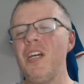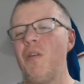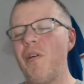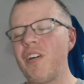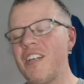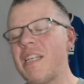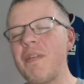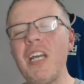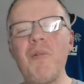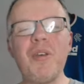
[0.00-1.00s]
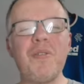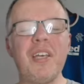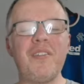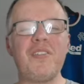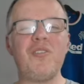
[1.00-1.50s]
Well, guys, let me know what you
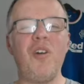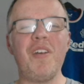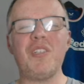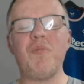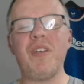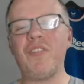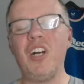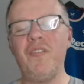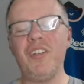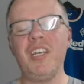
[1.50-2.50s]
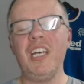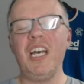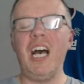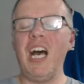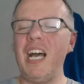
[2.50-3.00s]
think of the stories we've covered
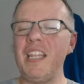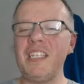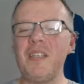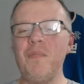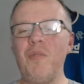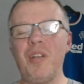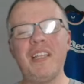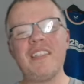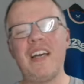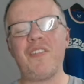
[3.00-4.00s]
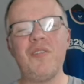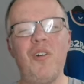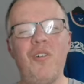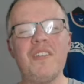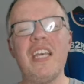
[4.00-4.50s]
this morning, this afternoon,
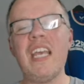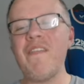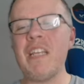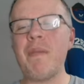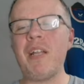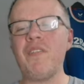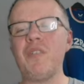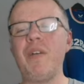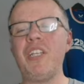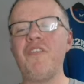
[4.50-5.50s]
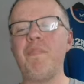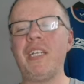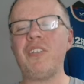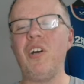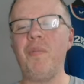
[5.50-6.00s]
or this evening, depending obviously when you've
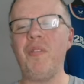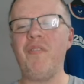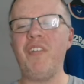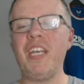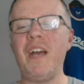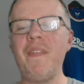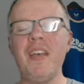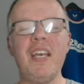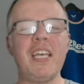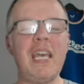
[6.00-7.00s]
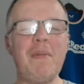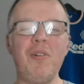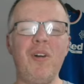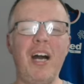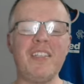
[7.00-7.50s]
picked up the video. Keep
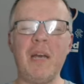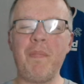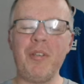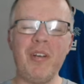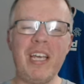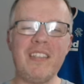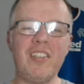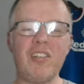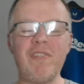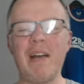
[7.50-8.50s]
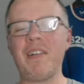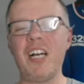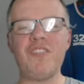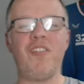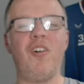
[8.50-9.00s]
your eyes open, your ears to the ground,
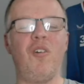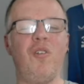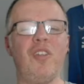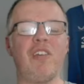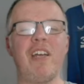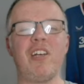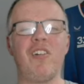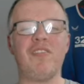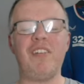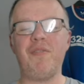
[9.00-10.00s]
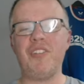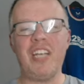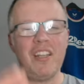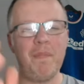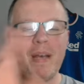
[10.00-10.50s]
guys, for all the great content from the
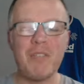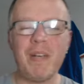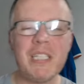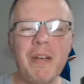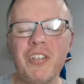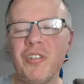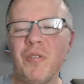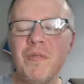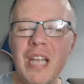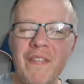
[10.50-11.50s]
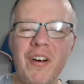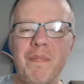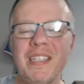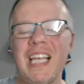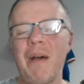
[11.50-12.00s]
channel. The best way to make sure you never
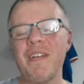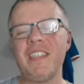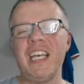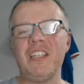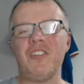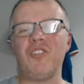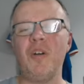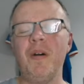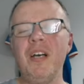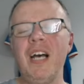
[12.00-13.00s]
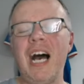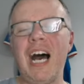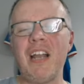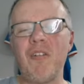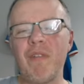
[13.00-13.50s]
miss out is to hit the sub
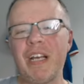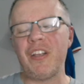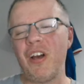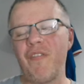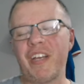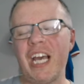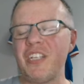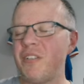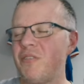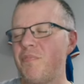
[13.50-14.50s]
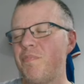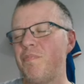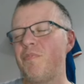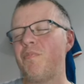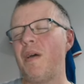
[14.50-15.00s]
and the notification
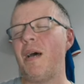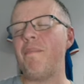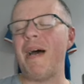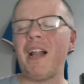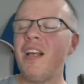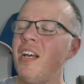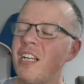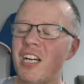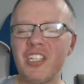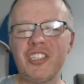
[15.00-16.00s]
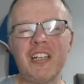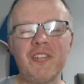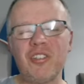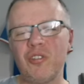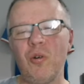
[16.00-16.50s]
bell. Our channel
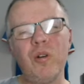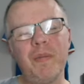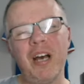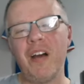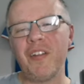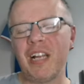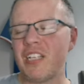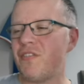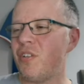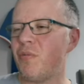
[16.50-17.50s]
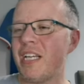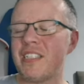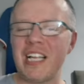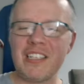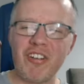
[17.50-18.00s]
stalled a bit over the last few
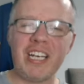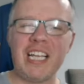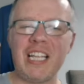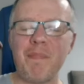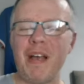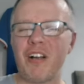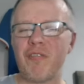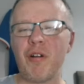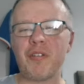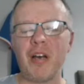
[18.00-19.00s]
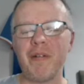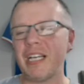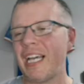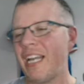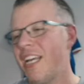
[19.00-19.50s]
weeks. Let's try and get that bit of growth going
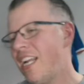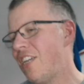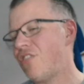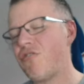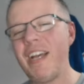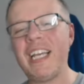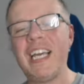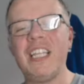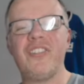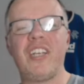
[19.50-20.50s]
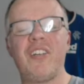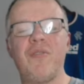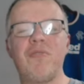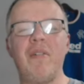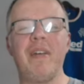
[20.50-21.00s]
again. Let's try and get this
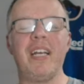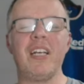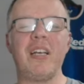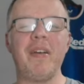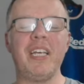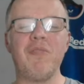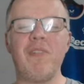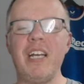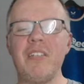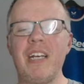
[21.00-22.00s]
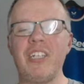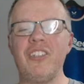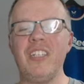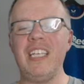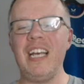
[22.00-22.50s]
channel growing and going in the right
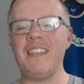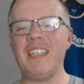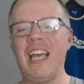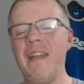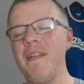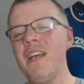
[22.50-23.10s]
direction yet again.